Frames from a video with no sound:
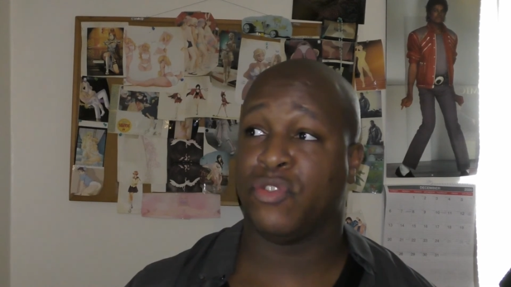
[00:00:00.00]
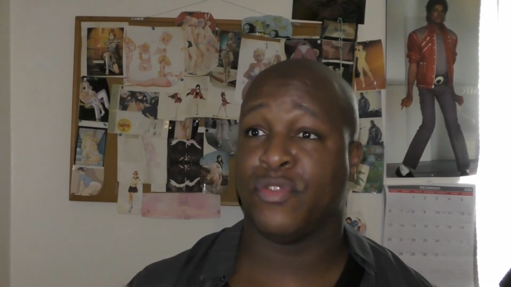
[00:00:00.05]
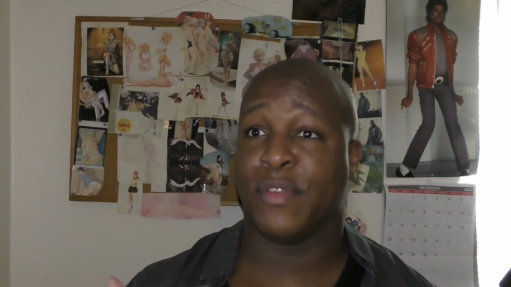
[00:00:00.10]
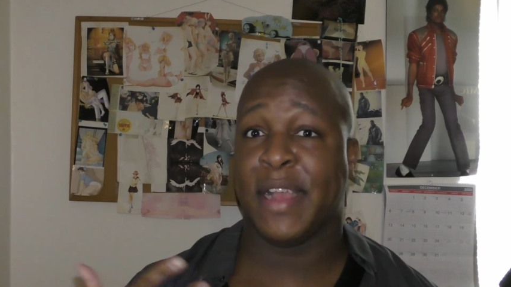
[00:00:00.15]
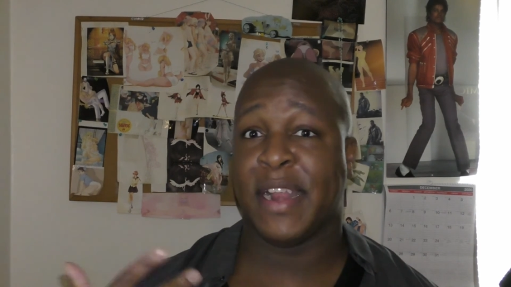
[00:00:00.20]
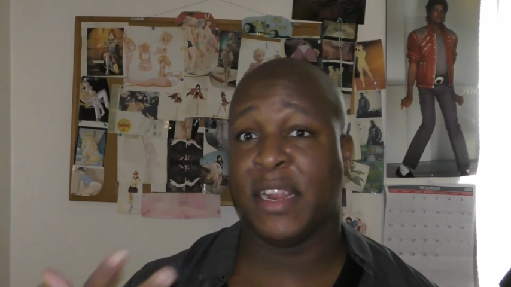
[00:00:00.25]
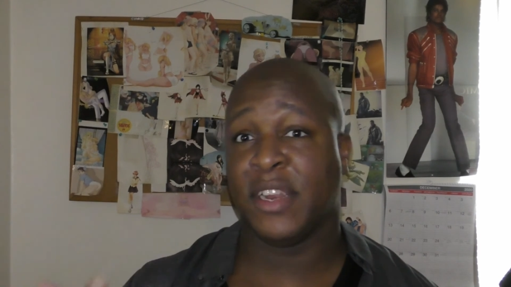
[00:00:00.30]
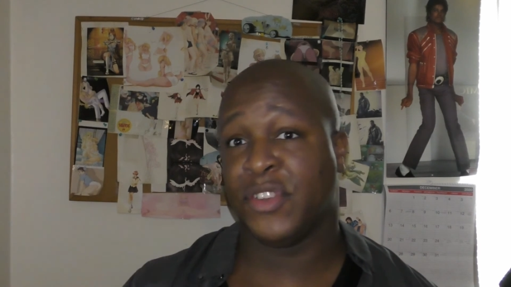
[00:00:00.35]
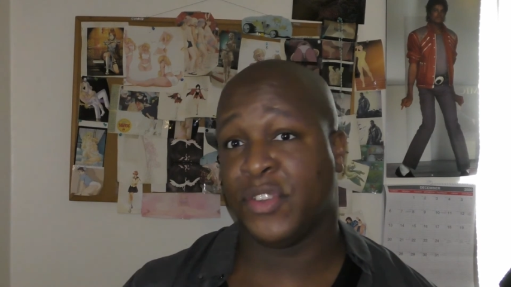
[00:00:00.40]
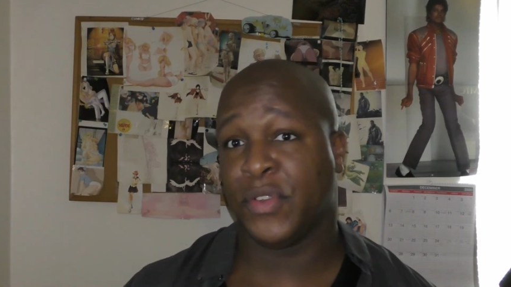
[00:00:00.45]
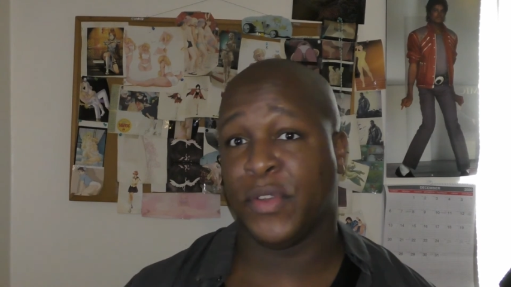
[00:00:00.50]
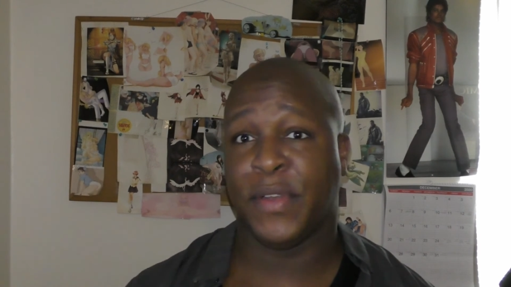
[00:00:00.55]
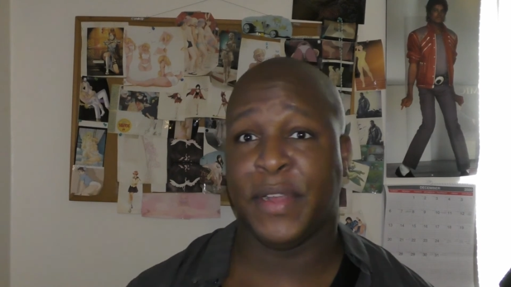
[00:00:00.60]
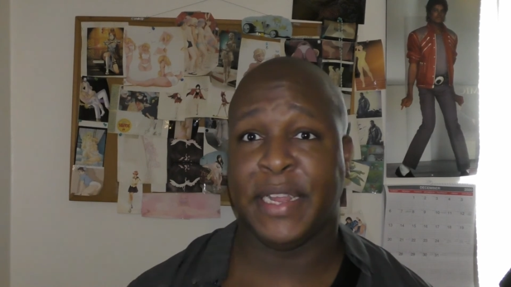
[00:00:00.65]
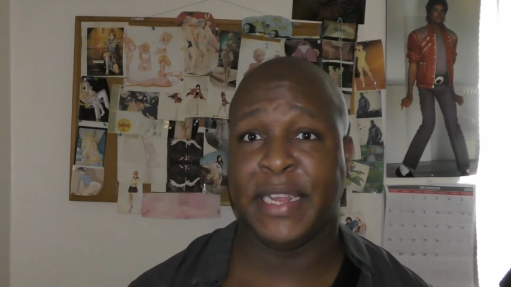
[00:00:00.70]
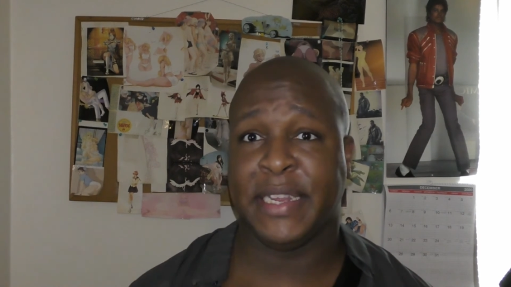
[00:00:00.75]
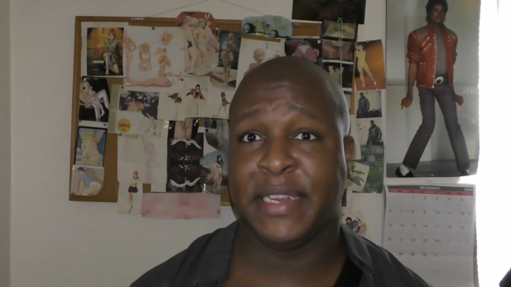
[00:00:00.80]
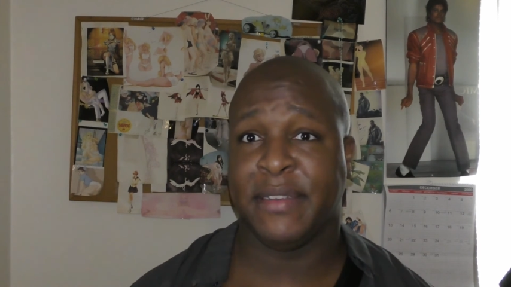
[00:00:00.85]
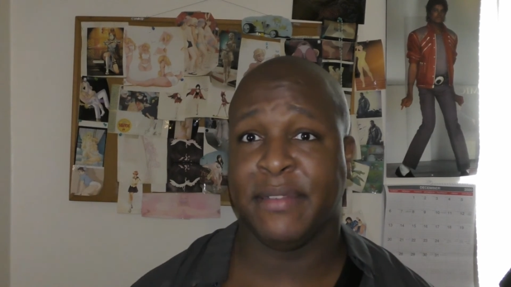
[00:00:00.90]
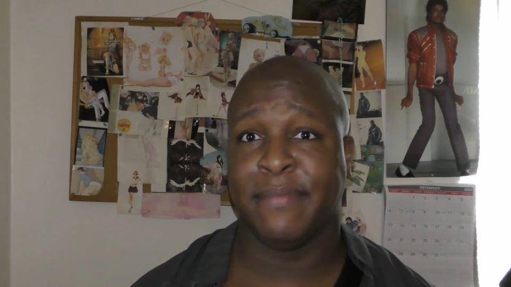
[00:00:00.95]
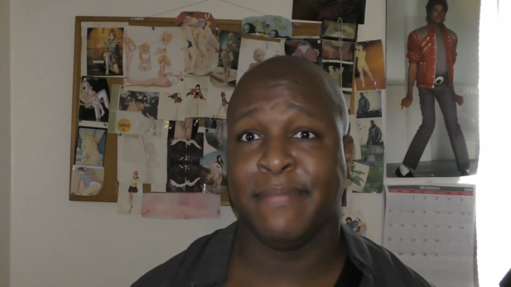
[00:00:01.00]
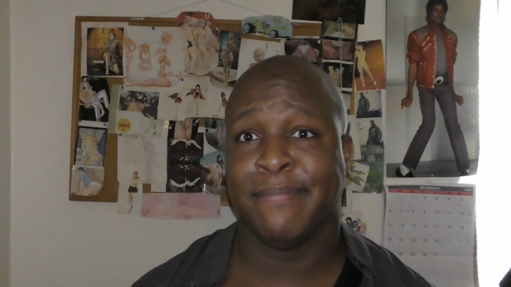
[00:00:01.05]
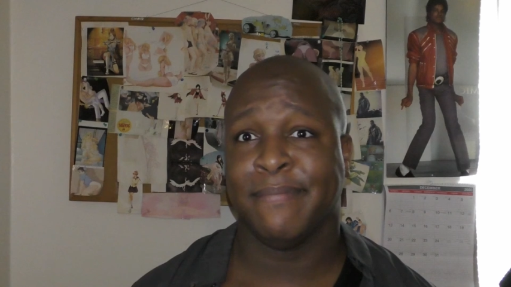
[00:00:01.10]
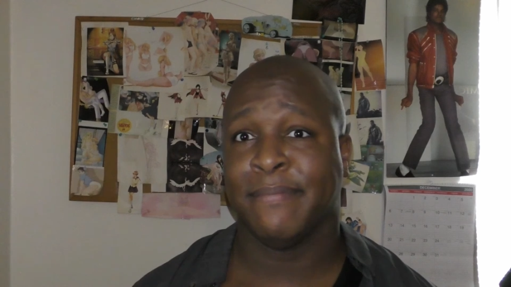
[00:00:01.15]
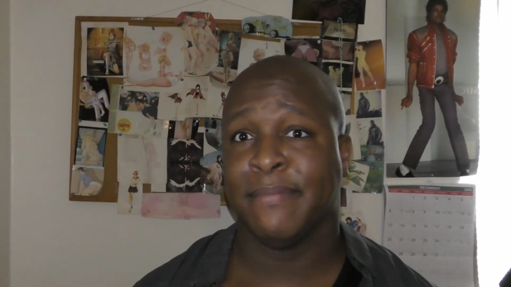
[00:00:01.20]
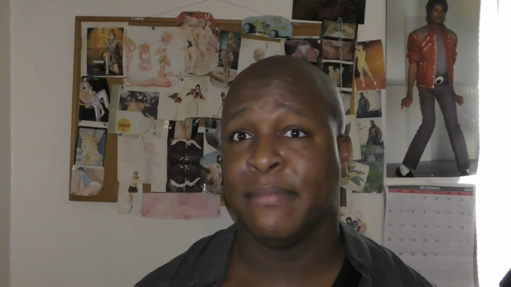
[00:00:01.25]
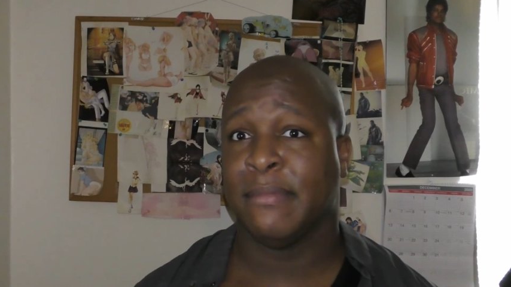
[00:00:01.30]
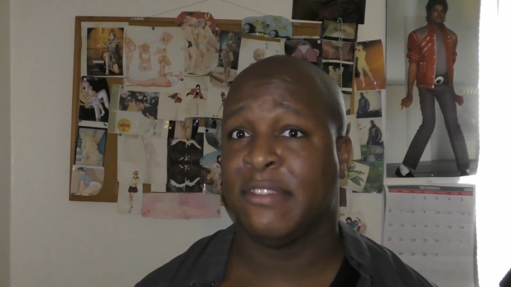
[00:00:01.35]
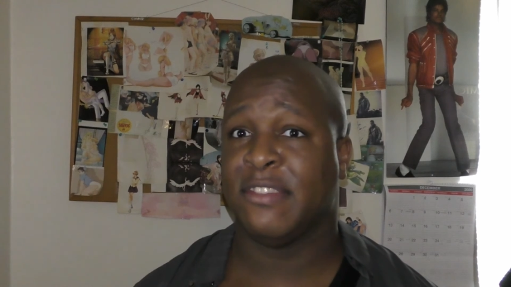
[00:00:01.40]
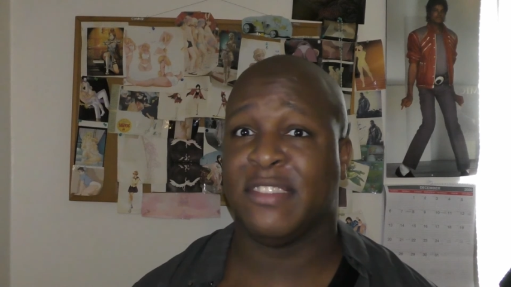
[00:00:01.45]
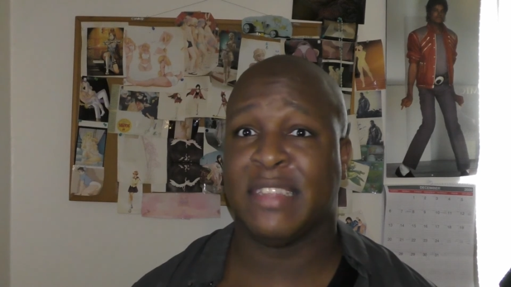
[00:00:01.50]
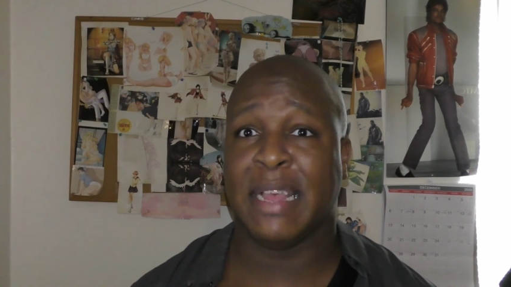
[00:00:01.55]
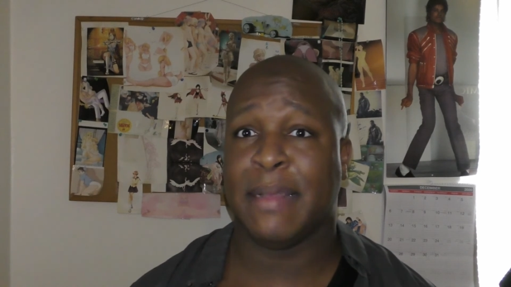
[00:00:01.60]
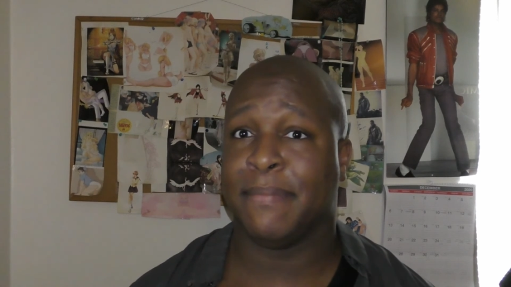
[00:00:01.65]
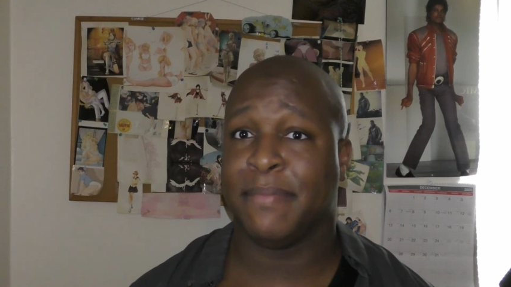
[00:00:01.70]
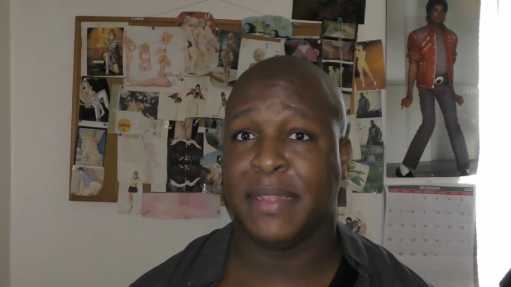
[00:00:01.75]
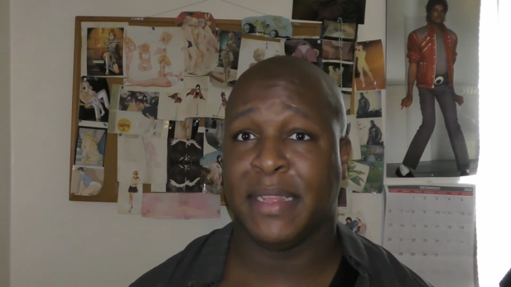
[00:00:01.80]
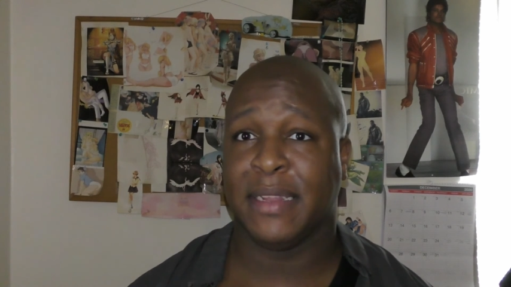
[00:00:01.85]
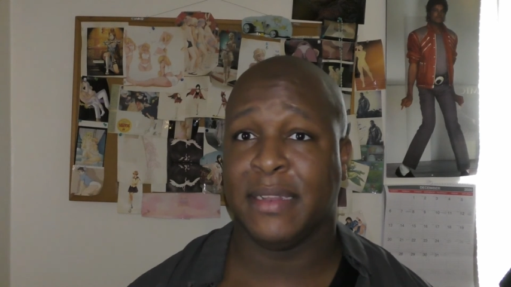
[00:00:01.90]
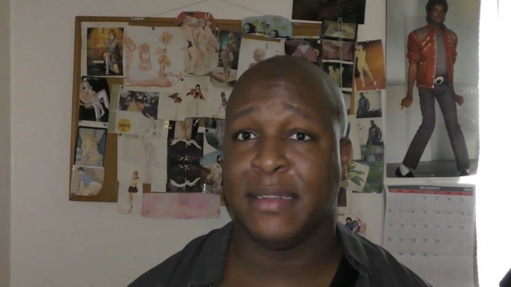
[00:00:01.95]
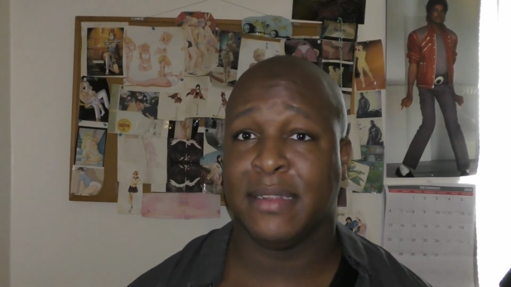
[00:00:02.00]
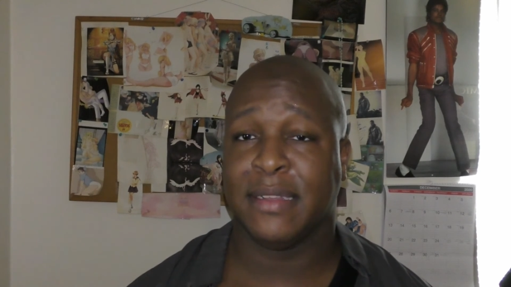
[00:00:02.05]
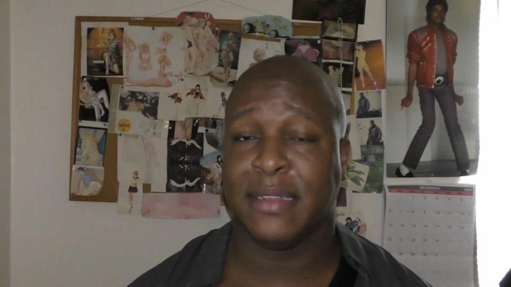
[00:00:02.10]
trying to join something.